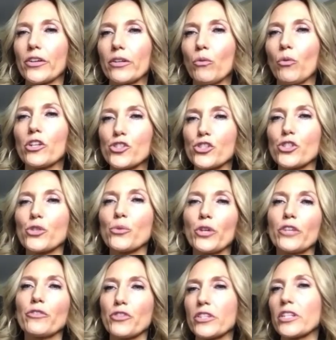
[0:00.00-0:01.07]
What is your word
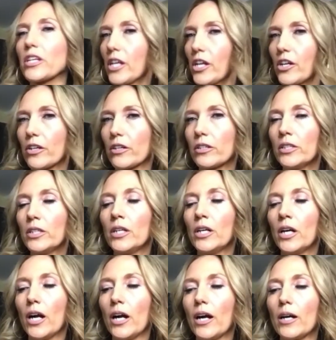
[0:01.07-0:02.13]
for the
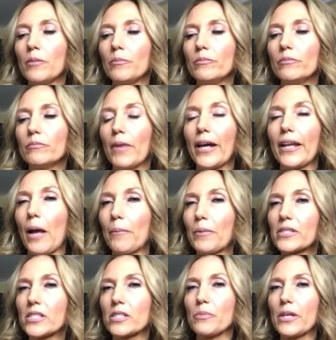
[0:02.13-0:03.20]
year? Mine
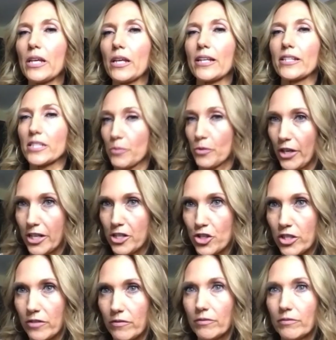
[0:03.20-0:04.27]
happens to be
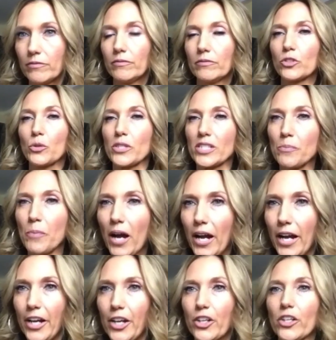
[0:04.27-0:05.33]
inspiration, to
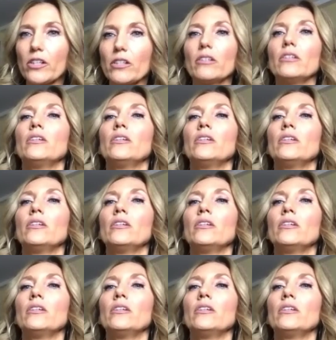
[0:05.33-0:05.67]
inspire.